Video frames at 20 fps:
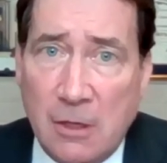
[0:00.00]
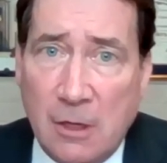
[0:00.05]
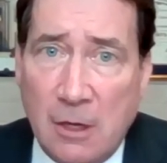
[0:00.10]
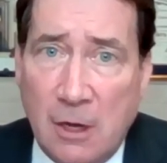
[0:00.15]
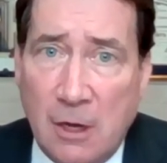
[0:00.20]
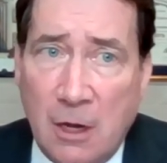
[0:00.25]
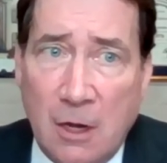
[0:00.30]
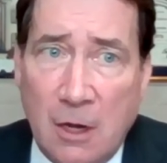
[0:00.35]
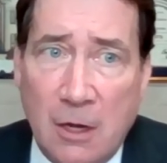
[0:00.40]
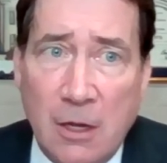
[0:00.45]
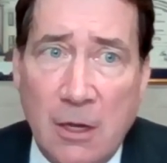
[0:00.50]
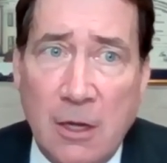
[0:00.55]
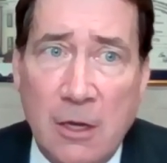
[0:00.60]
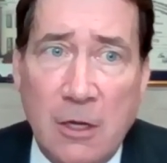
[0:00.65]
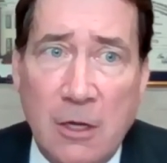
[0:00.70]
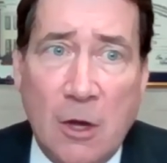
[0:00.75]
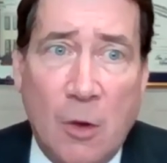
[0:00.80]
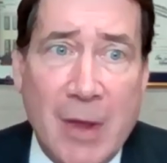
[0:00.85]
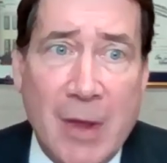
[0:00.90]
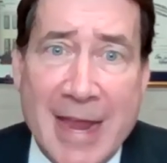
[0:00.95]
you
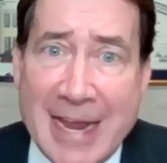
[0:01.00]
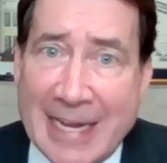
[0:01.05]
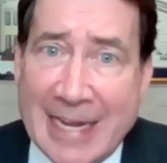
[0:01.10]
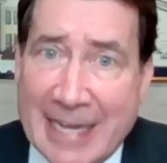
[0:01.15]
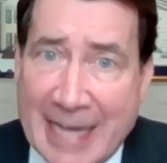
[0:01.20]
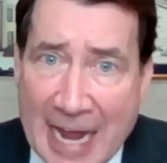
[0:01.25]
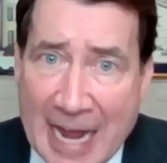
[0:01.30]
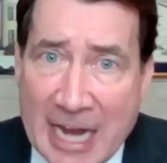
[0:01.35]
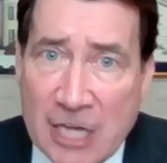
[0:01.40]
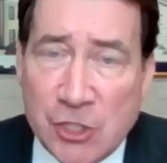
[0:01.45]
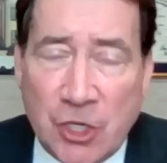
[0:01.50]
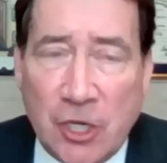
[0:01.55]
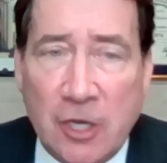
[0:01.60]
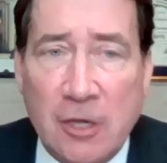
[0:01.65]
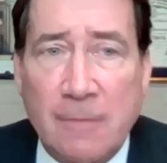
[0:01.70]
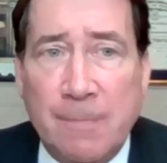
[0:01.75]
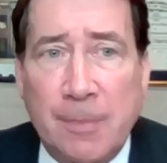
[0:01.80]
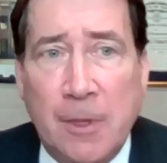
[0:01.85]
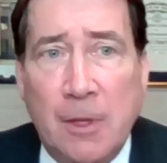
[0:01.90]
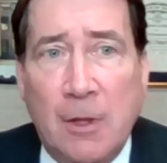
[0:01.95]
know,
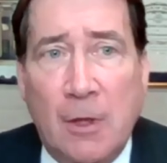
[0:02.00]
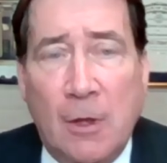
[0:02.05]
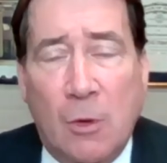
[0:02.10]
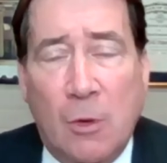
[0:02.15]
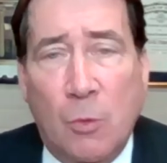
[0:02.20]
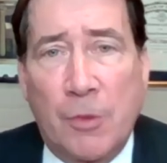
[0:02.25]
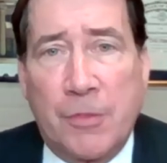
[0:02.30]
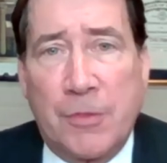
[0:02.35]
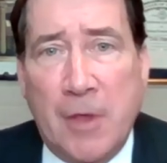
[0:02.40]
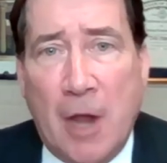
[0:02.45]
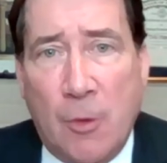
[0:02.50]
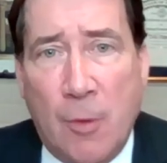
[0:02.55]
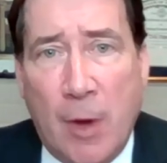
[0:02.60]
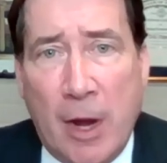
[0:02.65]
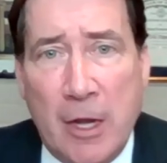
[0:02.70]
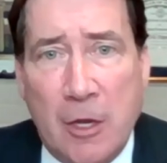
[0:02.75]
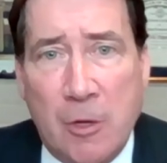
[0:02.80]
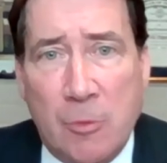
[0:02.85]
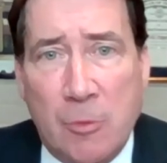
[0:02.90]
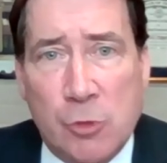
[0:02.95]
engaging with the
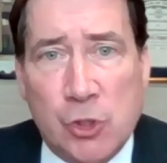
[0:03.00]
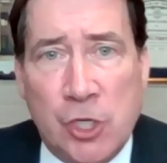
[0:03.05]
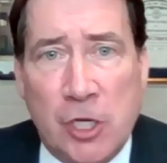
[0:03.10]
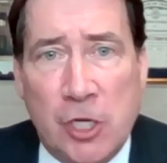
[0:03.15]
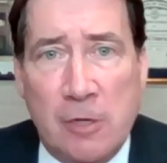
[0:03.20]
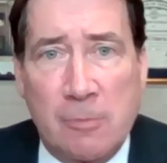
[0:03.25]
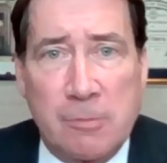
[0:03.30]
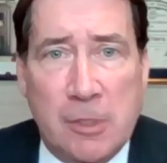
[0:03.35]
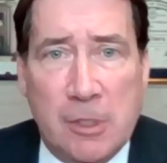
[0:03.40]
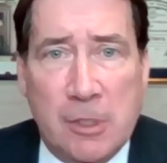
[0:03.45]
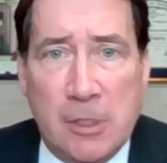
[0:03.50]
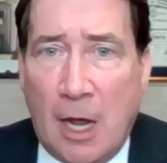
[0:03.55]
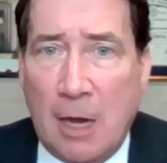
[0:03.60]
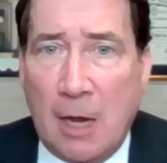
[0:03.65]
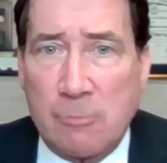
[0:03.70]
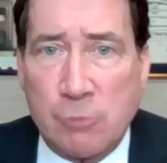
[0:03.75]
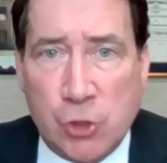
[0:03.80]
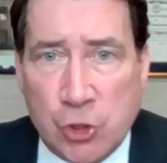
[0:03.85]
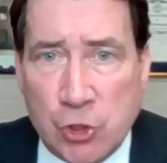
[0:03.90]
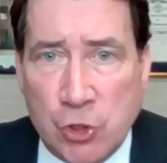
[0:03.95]
Iranian regime,
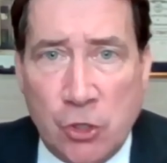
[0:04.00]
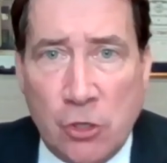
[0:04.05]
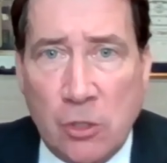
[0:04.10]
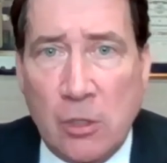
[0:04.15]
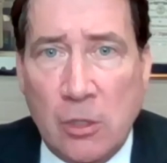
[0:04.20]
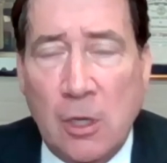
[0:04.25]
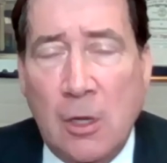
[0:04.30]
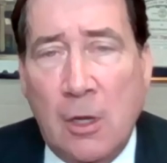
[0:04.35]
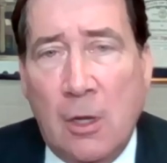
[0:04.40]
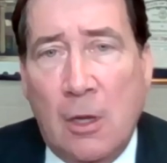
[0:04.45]
I'm sure,